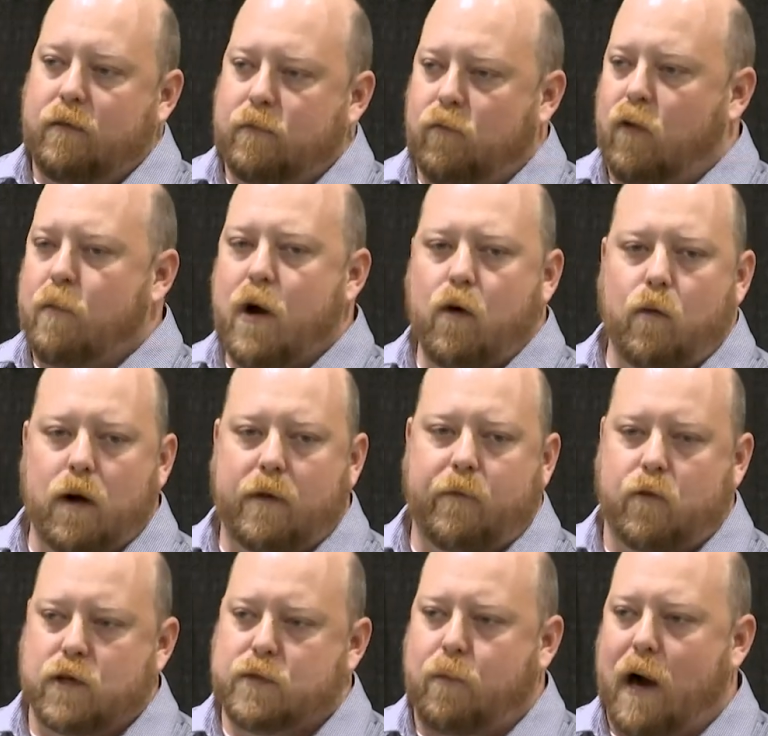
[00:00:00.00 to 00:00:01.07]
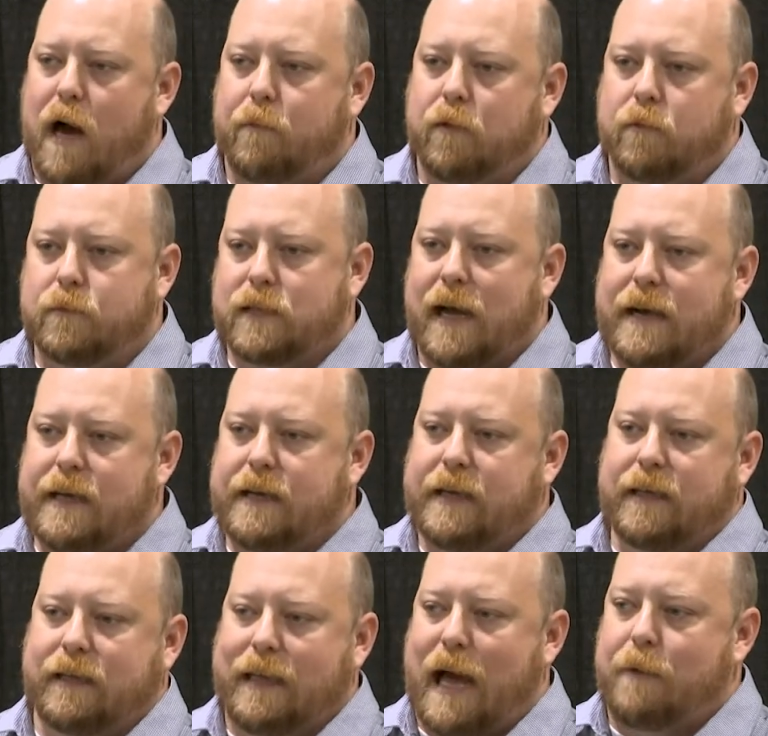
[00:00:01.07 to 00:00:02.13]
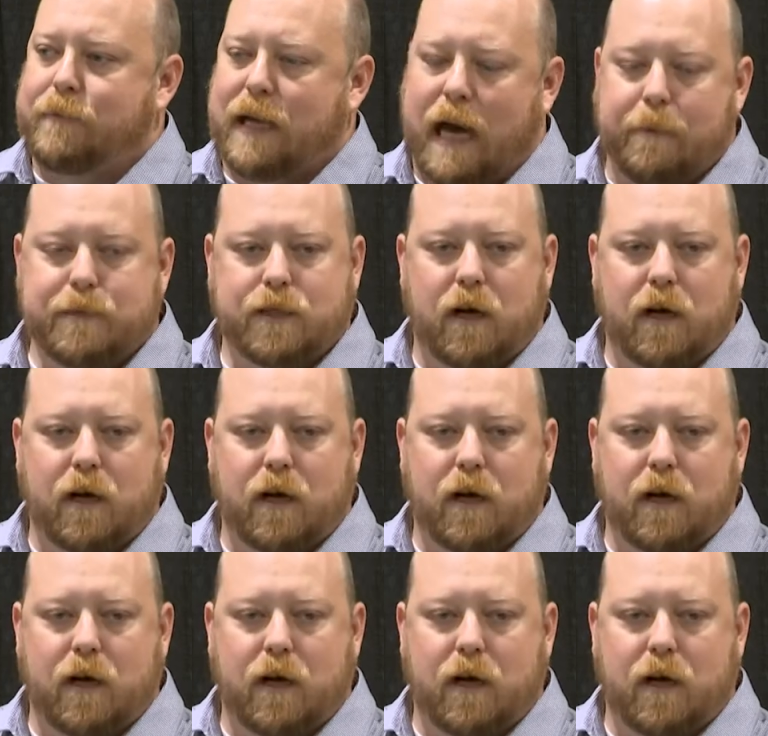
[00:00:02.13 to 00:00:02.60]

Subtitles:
remote workforce problems, I need to get laptops